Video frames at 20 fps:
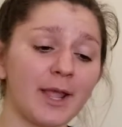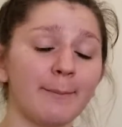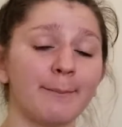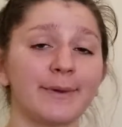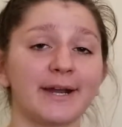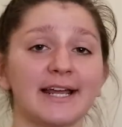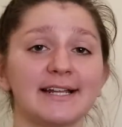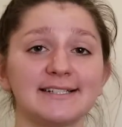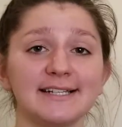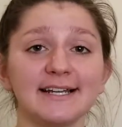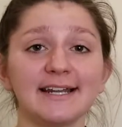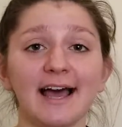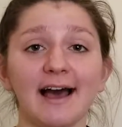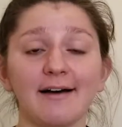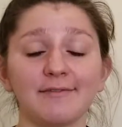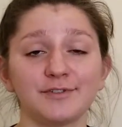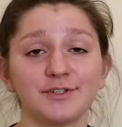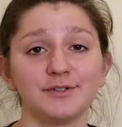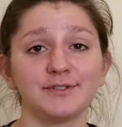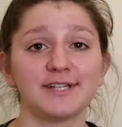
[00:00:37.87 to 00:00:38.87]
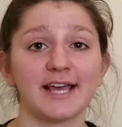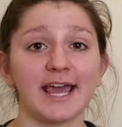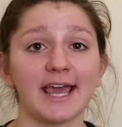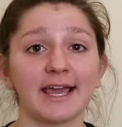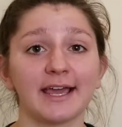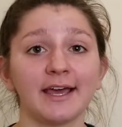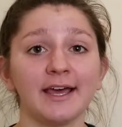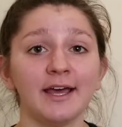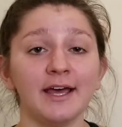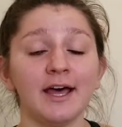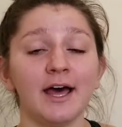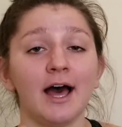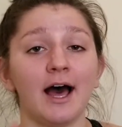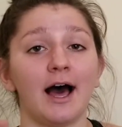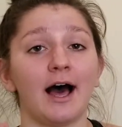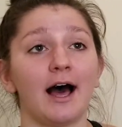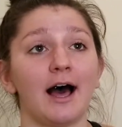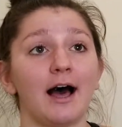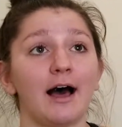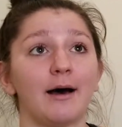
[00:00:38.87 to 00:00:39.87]
But I did have to take
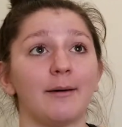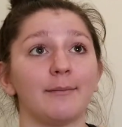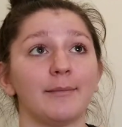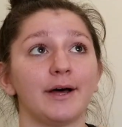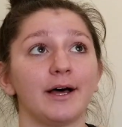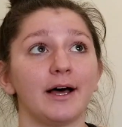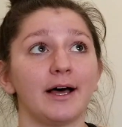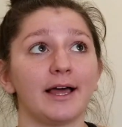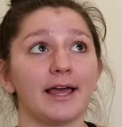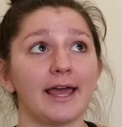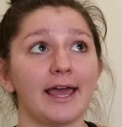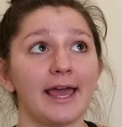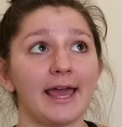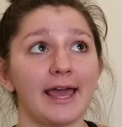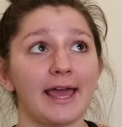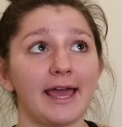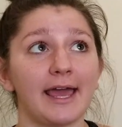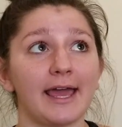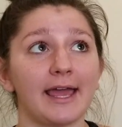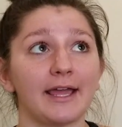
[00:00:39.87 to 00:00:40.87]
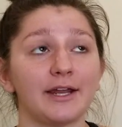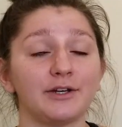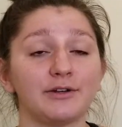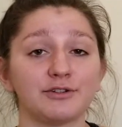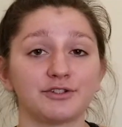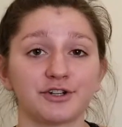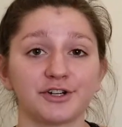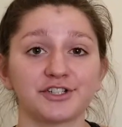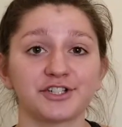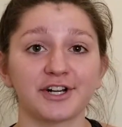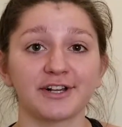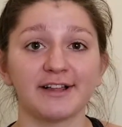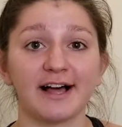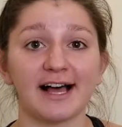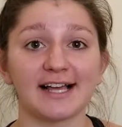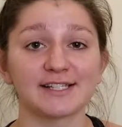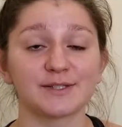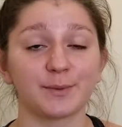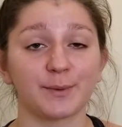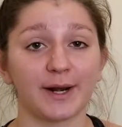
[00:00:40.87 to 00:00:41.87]
a nutrition
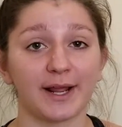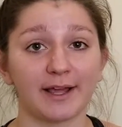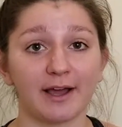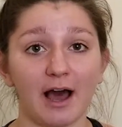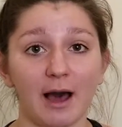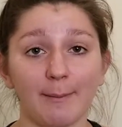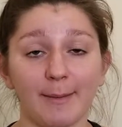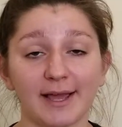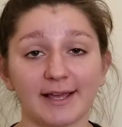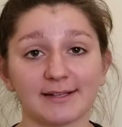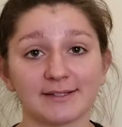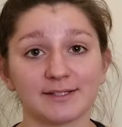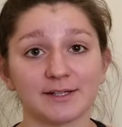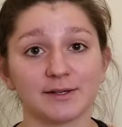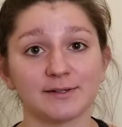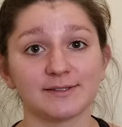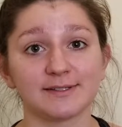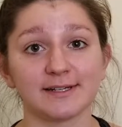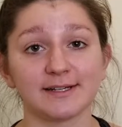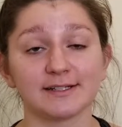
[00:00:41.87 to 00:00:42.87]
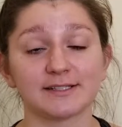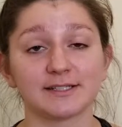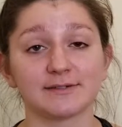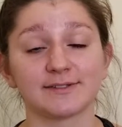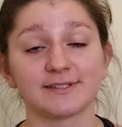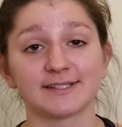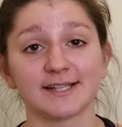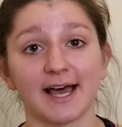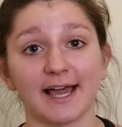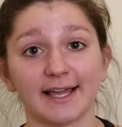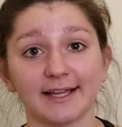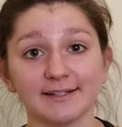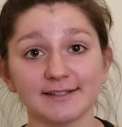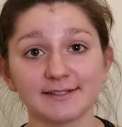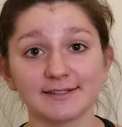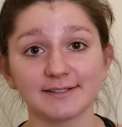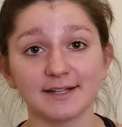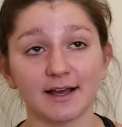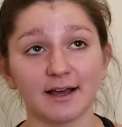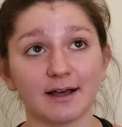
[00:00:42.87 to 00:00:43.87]
class when I got my Associates of
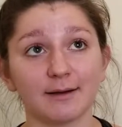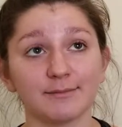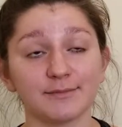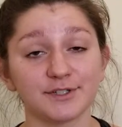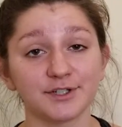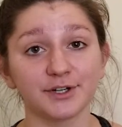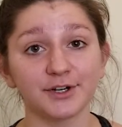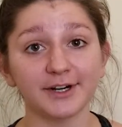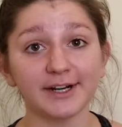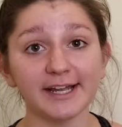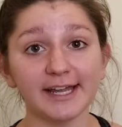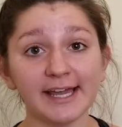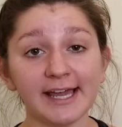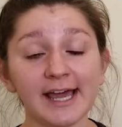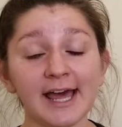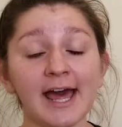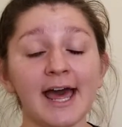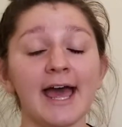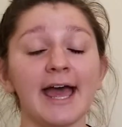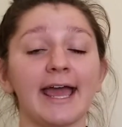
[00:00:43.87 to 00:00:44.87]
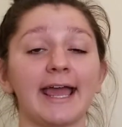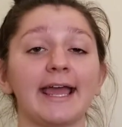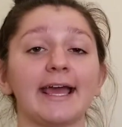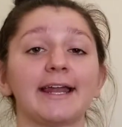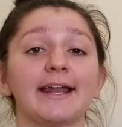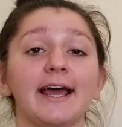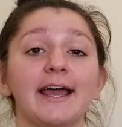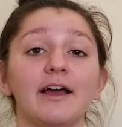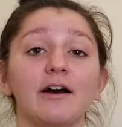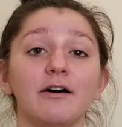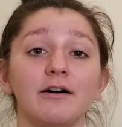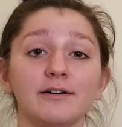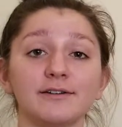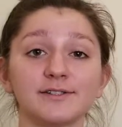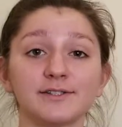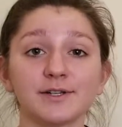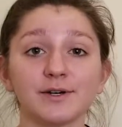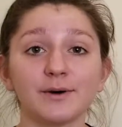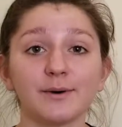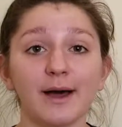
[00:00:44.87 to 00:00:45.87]
Science degree. And I
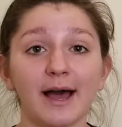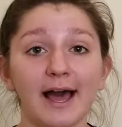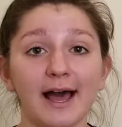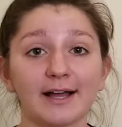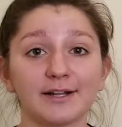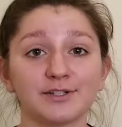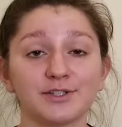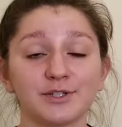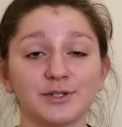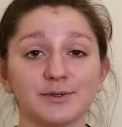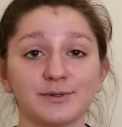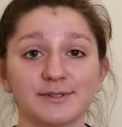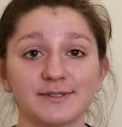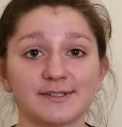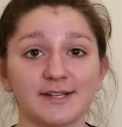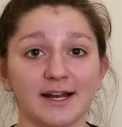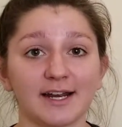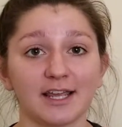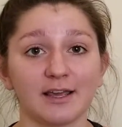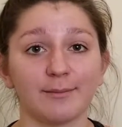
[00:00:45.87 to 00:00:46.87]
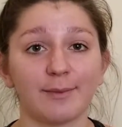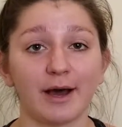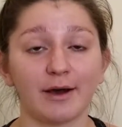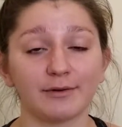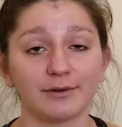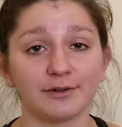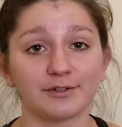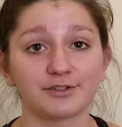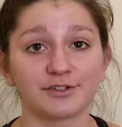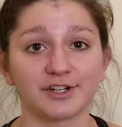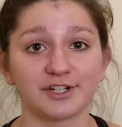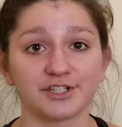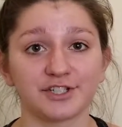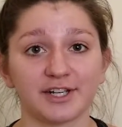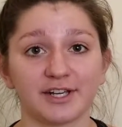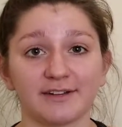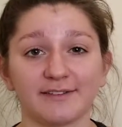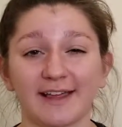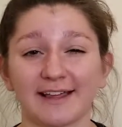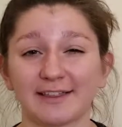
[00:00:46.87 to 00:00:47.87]
also had to study about
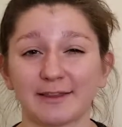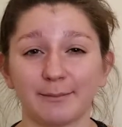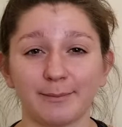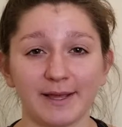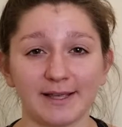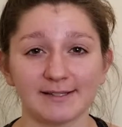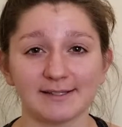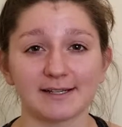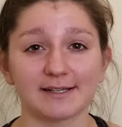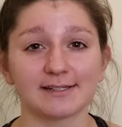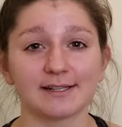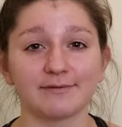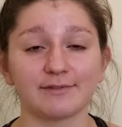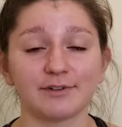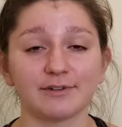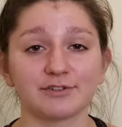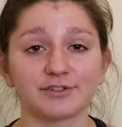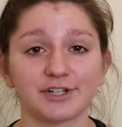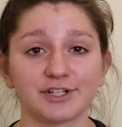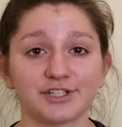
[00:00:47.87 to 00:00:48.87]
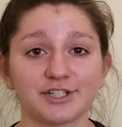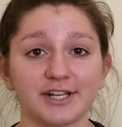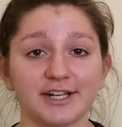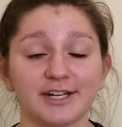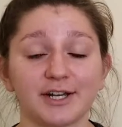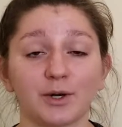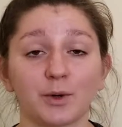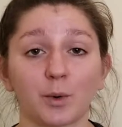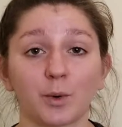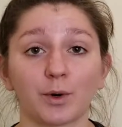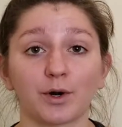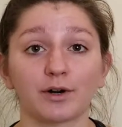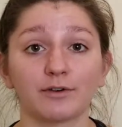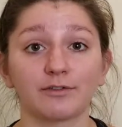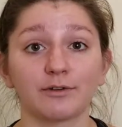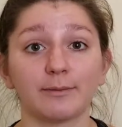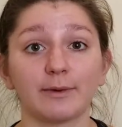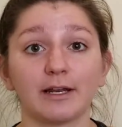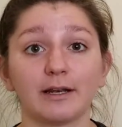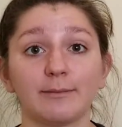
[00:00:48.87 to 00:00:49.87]
nutrition, like the basics of nutrition, in order
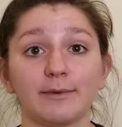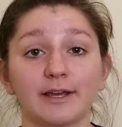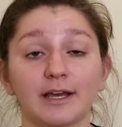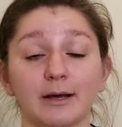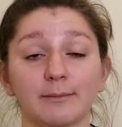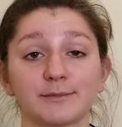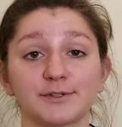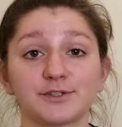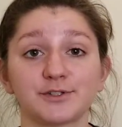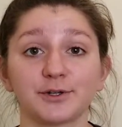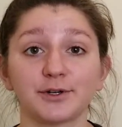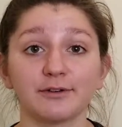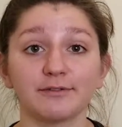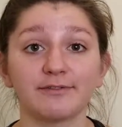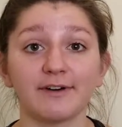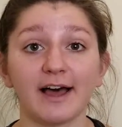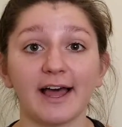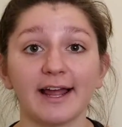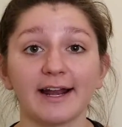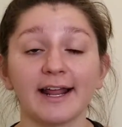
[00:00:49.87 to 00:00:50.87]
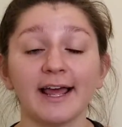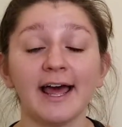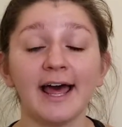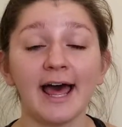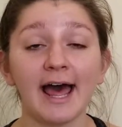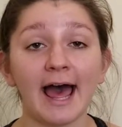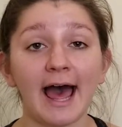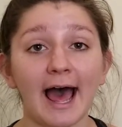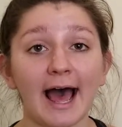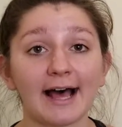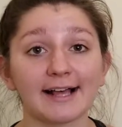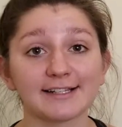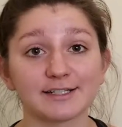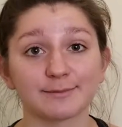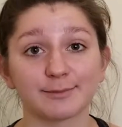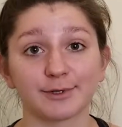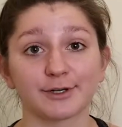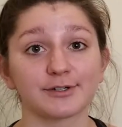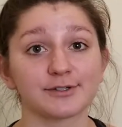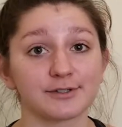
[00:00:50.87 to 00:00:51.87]
for me to become certified as a
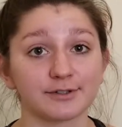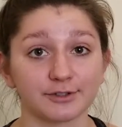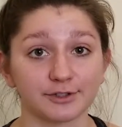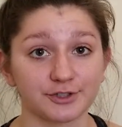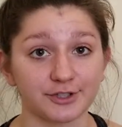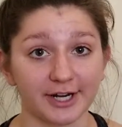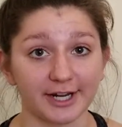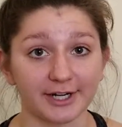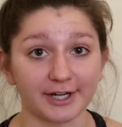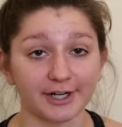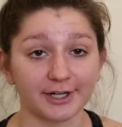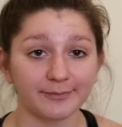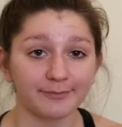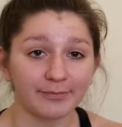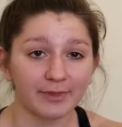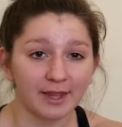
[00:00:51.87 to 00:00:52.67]
personal trainer.